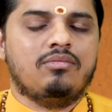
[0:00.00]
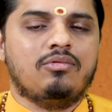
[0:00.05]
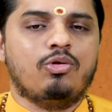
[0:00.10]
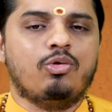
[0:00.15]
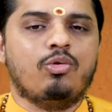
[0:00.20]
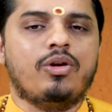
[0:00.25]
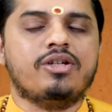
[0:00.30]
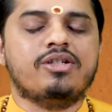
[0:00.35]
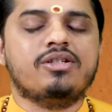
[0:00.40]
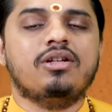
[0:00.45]

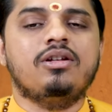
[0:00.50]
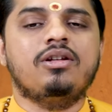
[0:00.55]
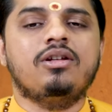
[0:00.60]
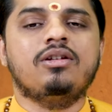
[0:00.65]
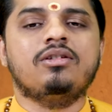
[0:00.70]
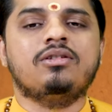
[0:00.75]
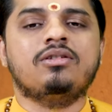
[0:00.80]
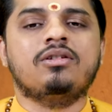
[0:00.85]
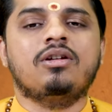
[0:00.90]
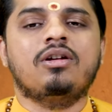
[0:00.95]
Question
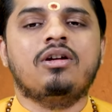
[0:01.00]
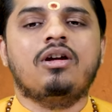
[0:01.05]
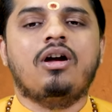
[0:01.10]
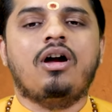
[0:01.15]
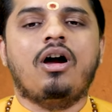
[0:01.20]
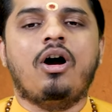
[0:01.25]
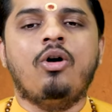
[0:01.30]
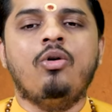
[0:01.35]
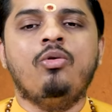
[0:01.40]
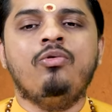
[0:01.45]
is,
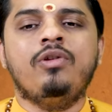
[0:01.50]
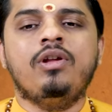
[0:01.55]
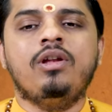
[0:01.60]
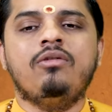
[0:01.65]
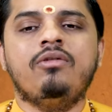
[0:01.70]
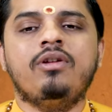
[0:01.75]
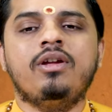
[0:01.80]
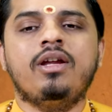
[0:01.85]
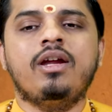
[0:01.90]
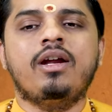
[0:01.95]
how will
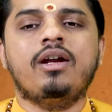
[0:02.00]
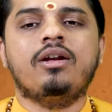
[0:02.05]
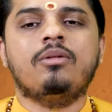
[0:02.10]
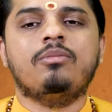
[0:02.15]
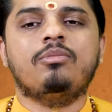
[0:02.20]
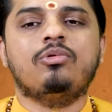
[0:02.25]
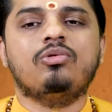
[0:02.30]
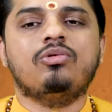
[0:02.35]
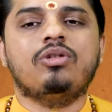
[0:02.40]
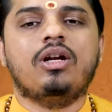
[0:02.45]
we get
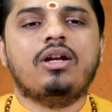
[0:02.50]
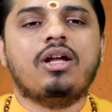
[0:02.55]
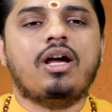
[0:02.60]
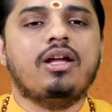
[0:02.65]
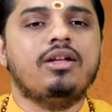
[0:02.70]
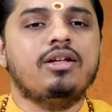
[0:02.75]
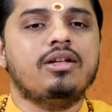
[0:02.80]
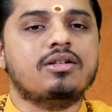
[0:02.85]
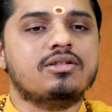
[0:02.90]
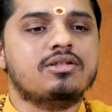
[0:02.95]
up to that
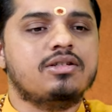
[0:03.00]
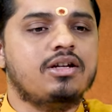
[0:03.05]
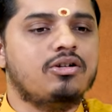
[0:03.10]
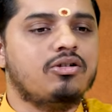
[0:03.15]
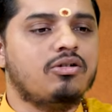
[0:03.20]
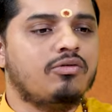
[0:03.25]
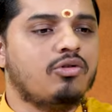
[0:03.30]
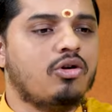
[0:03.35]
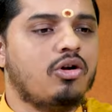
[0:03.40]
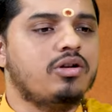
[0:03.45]
higher state
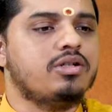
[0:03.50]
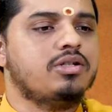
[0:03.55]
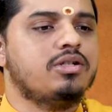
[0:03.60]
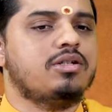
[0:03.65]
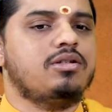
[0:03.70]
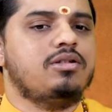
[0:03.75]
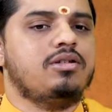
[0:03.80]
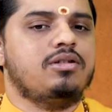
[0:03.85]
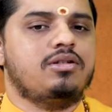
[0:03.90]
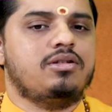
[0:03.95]
of
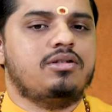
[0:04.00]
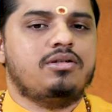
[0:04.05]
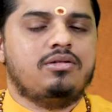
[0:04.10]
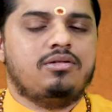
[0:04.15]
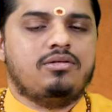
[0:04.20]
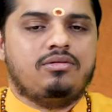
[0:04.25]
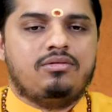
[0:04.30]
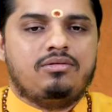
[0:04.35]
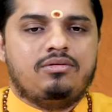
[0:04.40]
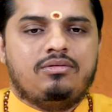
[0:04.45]
consciousness?
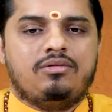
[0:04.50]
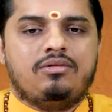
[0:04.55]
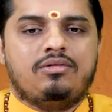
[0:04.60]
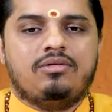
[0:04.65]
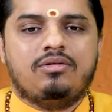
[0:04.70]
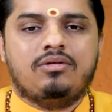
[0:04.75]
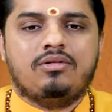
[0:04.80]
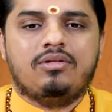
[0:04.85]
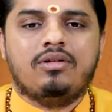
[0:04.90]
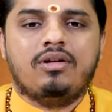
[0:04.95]

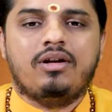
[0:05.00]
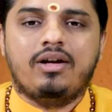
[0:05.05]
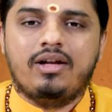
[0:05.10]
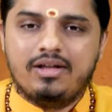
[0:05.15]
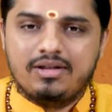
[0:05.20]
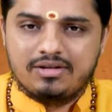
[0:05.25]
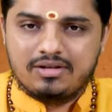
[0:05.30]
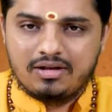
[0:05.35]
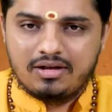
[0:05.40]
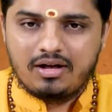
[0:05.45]
And
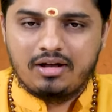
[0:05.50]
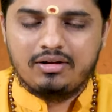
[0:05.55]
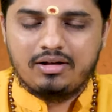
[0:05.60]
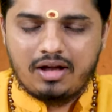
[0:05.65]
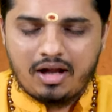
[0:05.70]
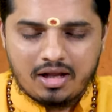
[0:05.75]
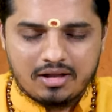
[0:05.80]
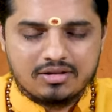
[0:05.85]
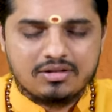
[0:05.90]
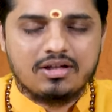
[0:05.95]
the
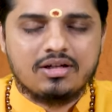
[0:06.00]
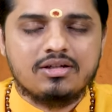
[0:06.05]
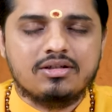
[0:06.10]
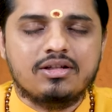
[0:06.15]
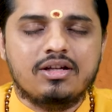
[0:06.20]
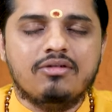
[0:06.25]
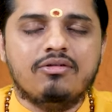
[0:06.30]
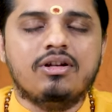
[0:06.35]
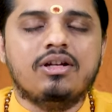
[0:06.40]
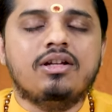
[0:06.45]
answer is
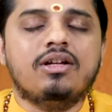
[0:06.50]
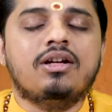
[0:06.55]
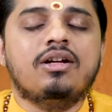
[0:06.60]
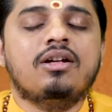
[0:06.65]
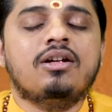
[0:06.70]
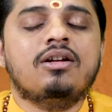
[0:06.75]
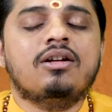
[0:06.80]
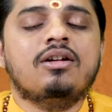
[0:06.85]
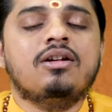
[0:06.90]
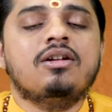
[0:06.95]
given
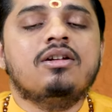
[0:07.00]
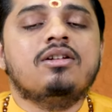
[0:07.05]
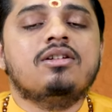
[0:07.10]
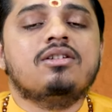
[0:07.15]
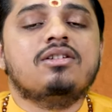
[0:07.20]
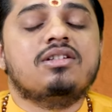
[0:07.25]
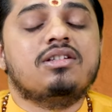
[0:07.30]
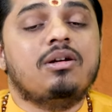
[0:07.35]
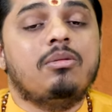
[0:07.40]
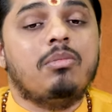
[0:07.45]
here,
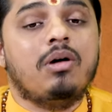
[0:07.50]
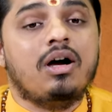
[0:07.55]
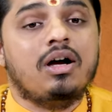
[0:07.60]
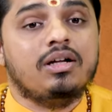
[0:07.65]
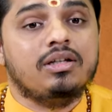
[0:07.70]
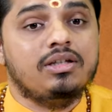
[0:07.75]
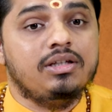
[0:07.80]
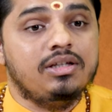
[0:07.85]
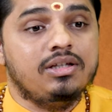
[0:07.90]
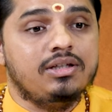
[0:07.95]

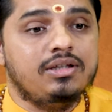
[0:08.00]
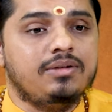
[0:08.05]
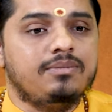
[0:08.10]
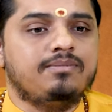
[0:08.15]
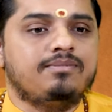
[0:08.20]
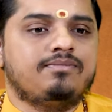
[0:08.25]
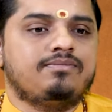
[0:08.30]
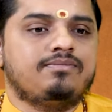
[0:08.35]
samādhi.